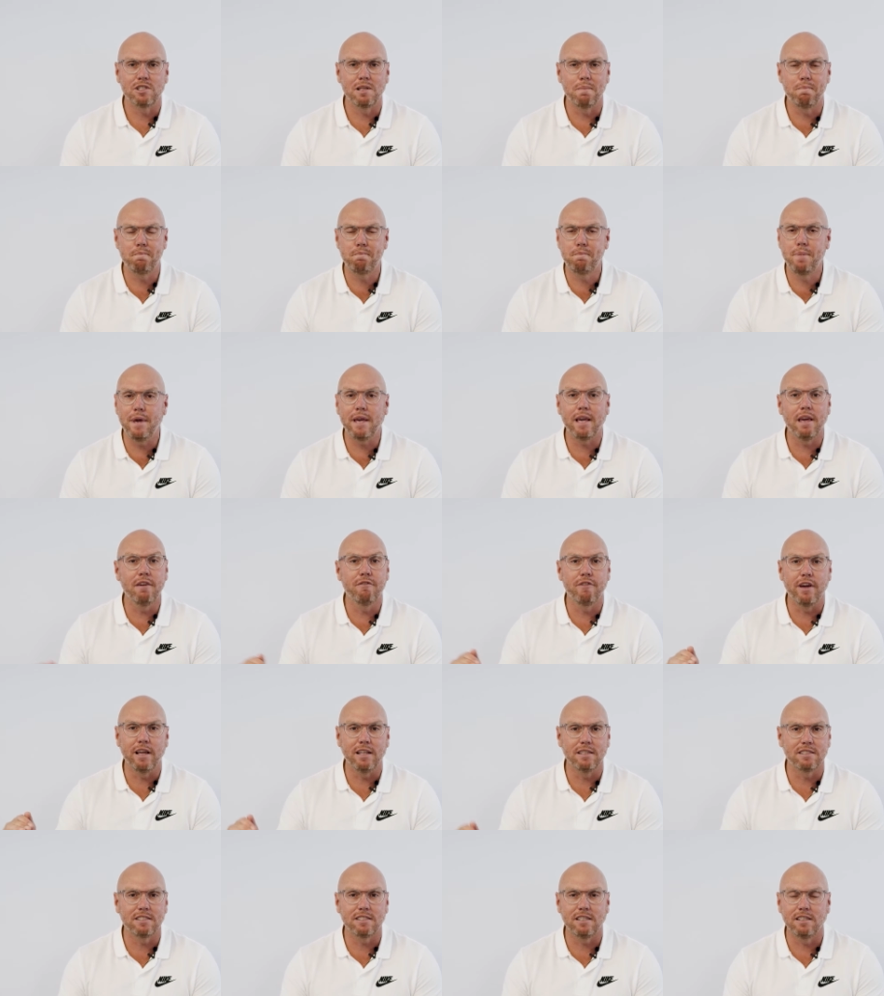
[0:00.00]
the big
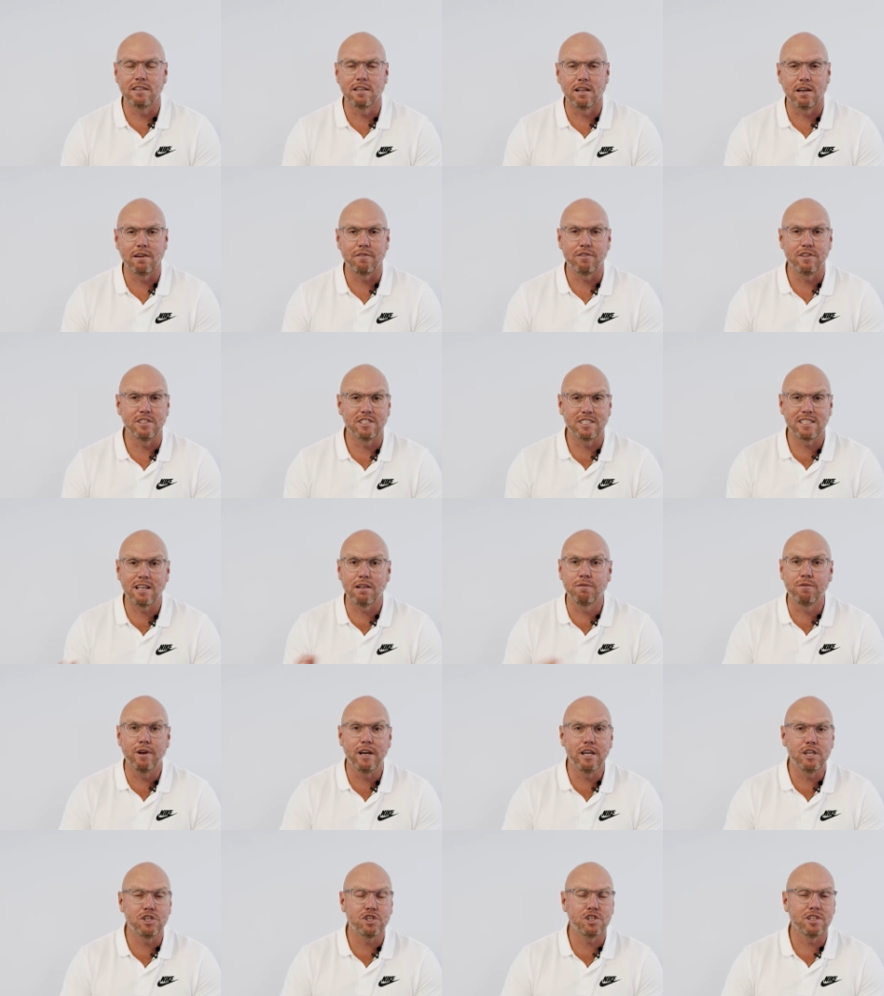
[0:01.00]
events in life, the
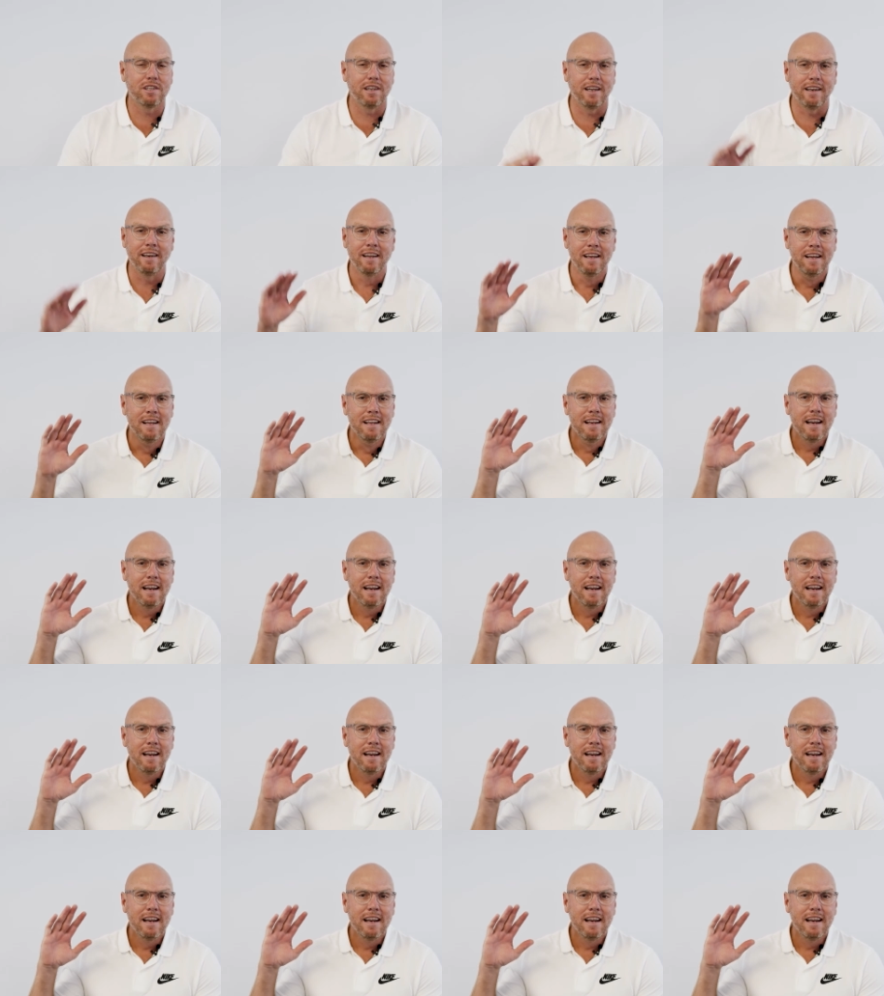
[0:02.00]
salvation, and,